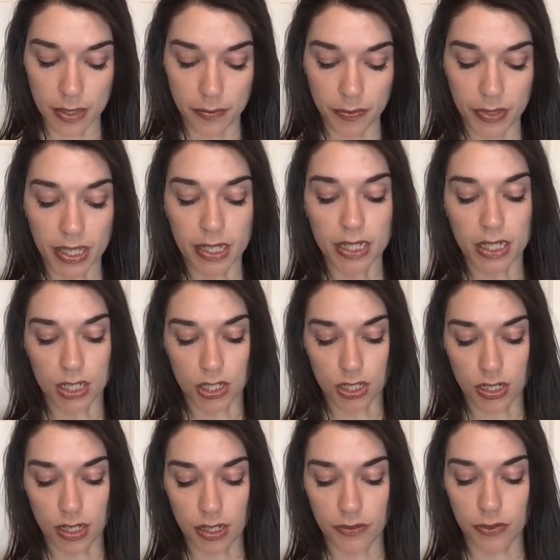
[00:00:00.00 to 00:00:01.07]
In
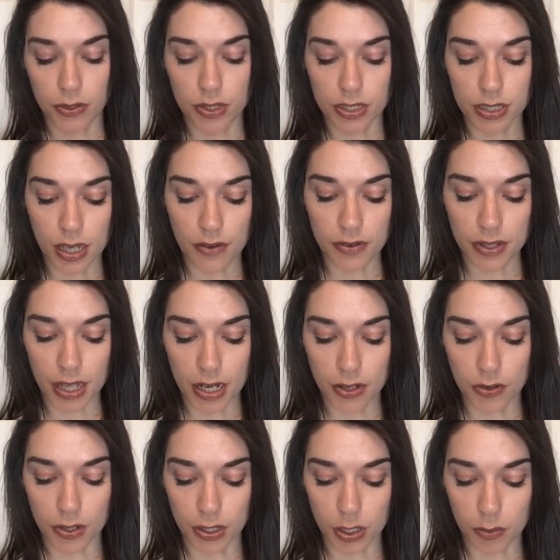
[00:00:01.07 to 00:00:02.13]
addition, if you discover that a
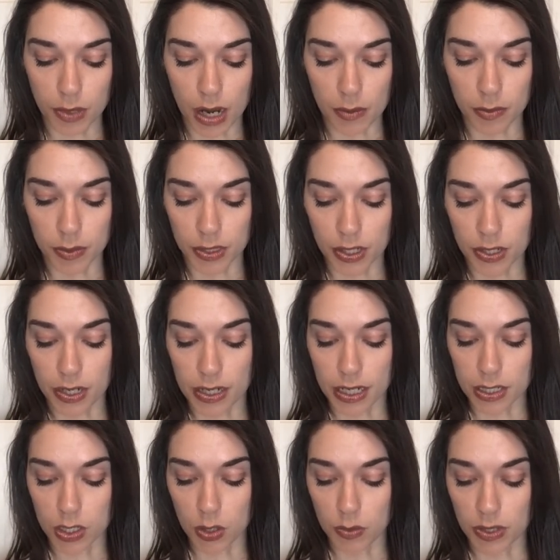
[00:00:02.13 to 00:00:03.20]
critical problem occurred on
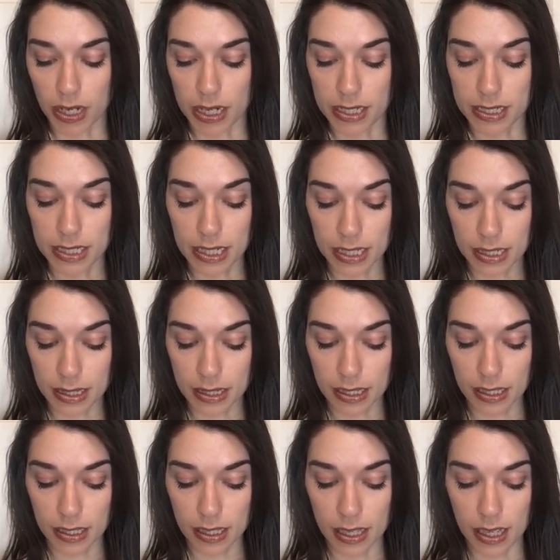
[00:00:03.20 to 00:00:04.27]
October 18th,
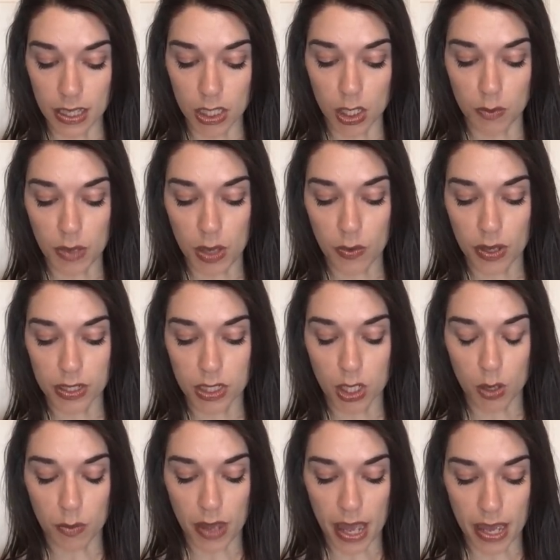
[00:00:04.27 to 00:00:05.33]
you may want to
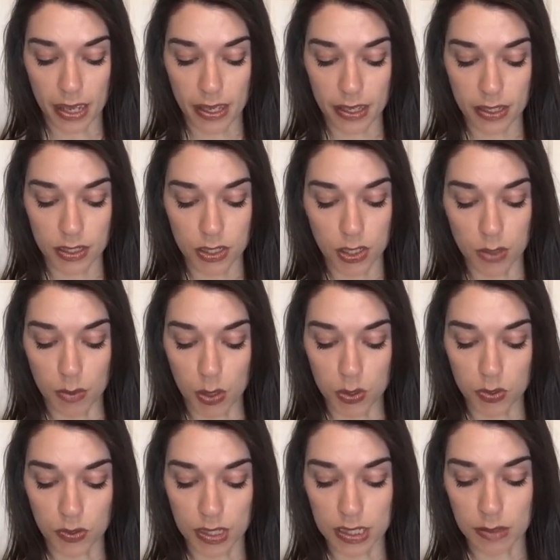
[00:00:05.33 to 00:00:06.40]
go back to the
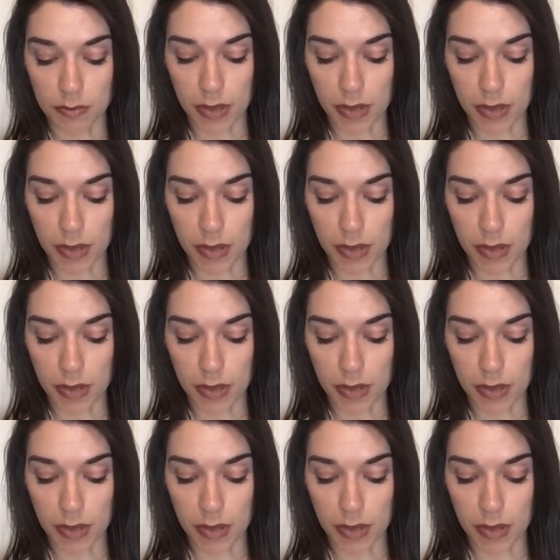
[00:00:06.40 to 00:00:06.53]
most recent